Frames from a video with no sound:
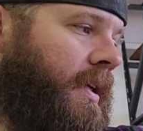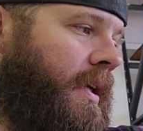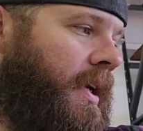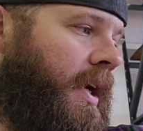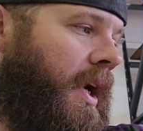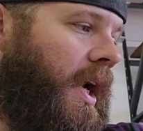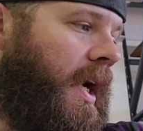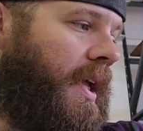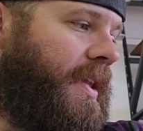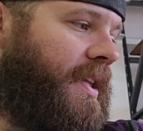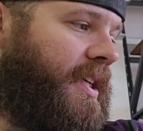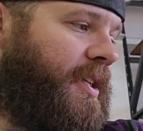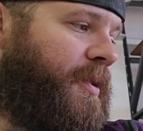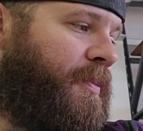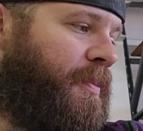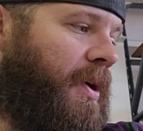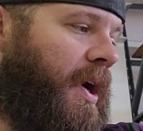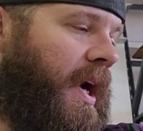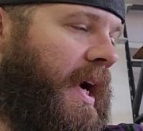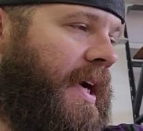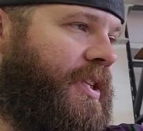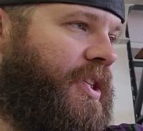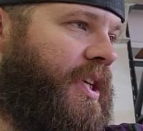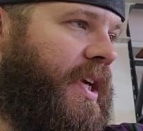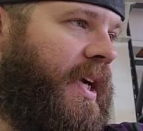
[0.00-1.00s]
on this
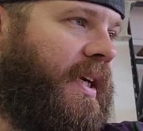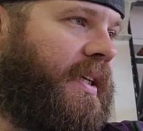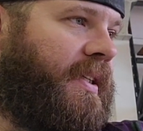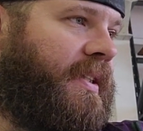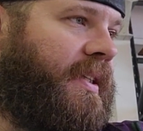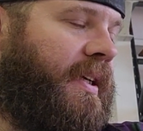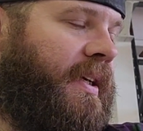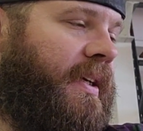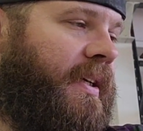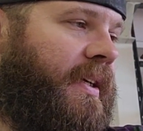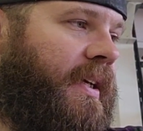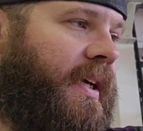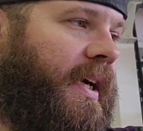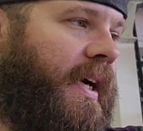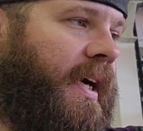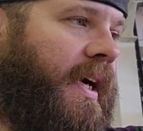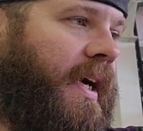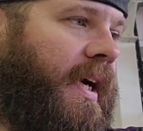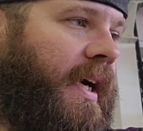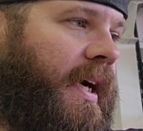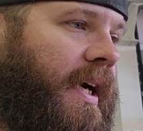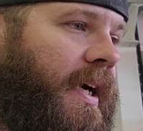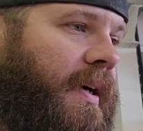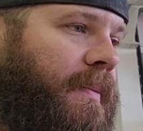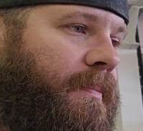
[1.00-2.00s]
project.
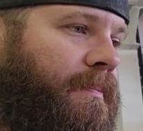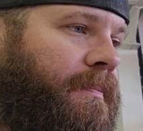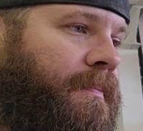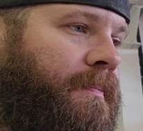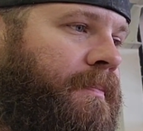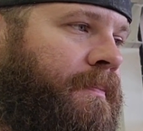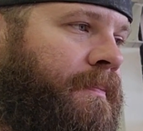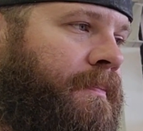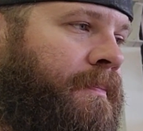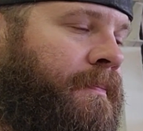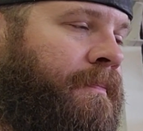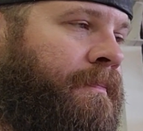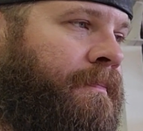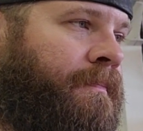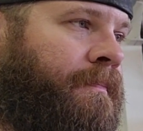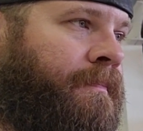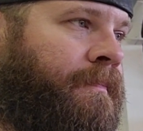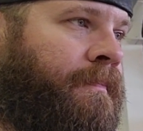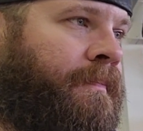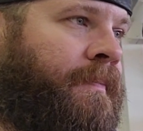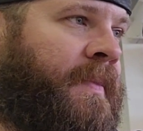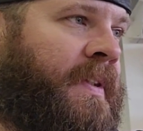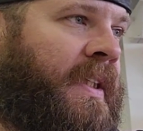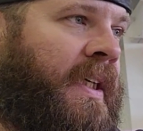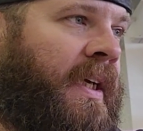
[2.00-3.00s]

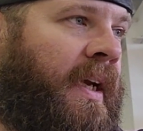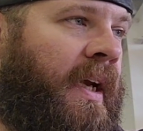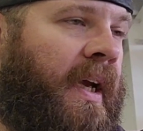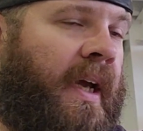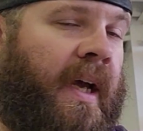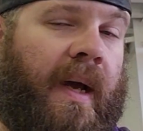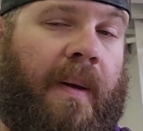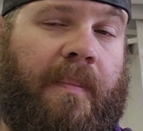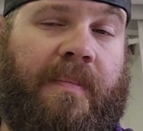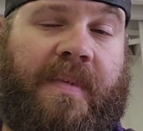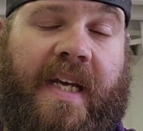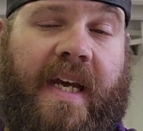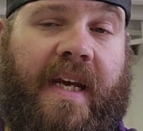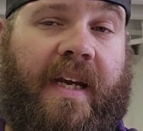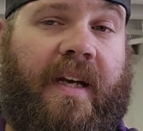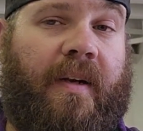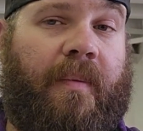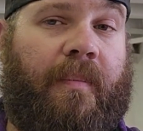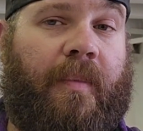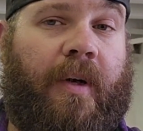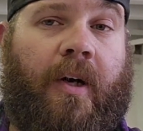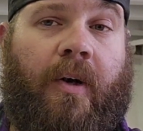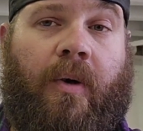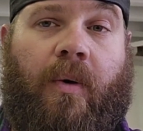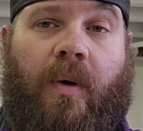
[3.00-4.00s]
I'm taking
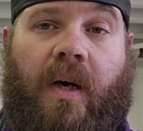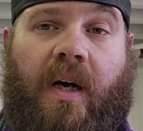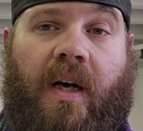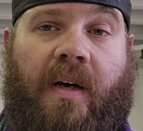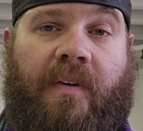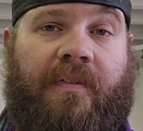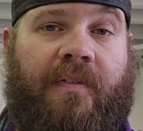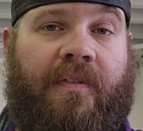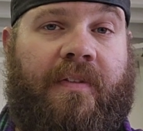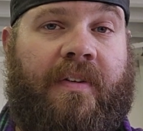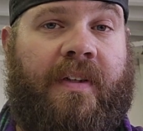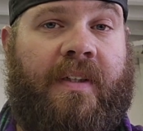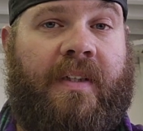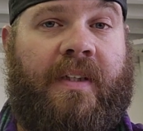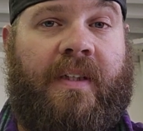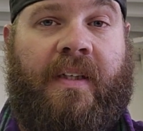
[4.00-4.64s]
tomorrow off.